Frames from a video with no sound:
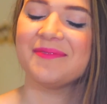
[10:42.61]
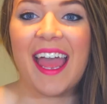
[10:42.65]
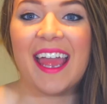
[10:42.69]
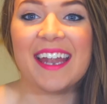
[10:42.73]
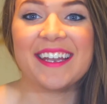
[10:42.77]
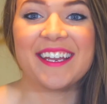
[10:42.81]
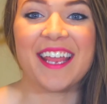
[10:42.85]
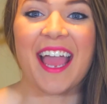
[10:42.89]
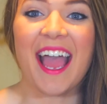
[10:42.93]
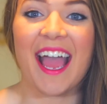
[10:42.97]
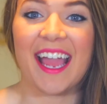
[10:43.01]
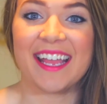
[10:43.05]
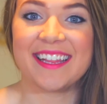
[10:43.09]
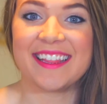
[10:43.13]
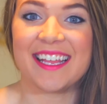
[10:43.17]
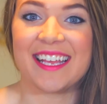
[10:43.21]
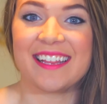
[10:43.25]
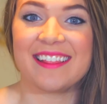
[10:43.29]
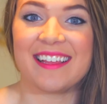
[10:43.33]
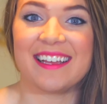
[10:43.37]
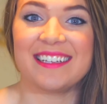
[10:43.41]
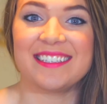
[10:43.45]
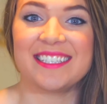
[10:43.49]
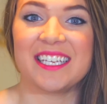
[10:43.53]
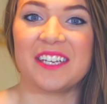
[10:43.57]
And yeah, I
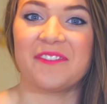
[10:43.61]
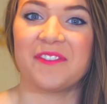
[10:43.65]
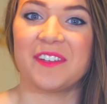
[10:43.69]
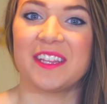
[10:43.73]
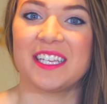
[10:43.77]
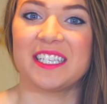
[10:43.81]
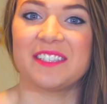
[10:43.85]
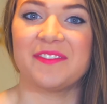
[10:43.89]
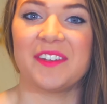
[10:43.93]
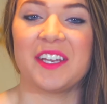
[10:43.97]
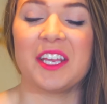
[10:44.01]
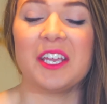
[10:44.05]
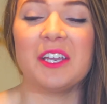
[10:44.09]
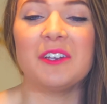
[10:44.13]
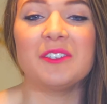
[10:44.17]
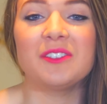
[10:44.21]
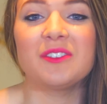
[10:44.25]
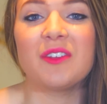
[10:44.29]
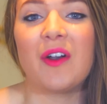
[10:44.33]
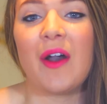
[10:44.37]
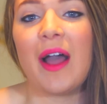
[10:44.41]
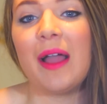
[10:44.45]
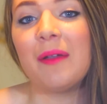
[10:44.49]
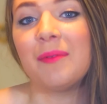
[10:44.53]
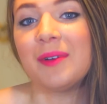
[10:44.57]
think that's it for this video.
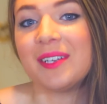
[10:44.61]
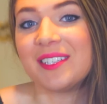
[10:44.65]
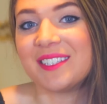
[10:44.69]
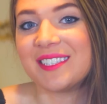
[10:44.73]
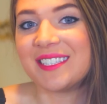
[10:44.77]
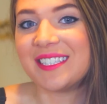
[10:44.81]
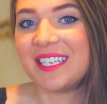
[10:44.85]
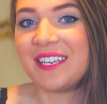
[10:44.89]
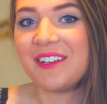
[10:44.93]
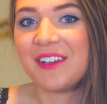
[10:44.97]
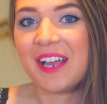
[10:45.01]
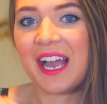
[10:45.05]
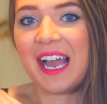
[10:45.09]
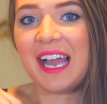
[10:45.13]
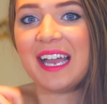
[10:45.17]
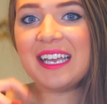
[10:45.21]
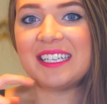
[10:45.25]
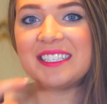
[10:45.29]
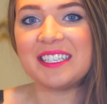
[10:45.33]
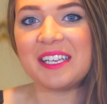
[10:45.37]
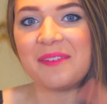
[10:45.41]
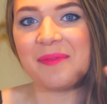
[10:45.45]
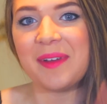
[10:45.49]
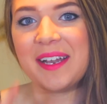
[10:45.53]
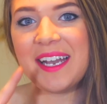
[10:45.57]
So I will see you
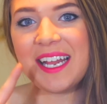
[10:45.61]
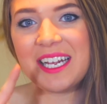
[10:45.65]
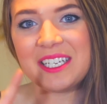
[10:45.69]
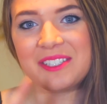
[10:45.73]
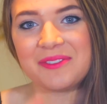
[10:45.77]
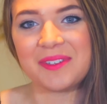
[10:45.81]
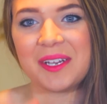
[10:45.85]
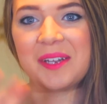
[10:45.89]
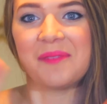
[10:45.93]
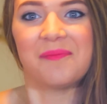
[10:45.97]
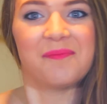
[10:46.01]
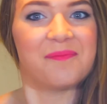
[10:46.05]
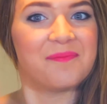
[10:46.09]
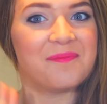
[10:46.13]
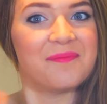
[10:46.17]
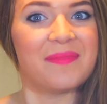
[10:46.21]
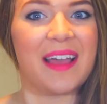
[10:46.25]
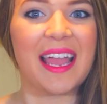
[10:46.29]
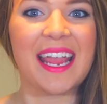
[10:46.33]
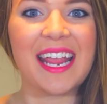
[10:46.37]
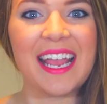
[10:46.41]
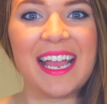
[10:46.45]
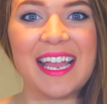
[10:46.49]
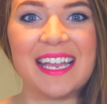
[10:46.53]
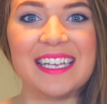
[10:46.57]
guys in my next one.
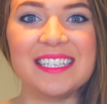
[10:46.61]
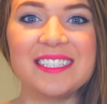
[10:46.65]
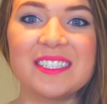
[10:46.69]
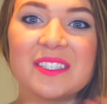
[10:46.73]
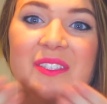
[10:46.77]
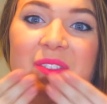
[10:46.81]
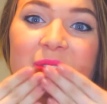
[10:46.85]
Bye guys!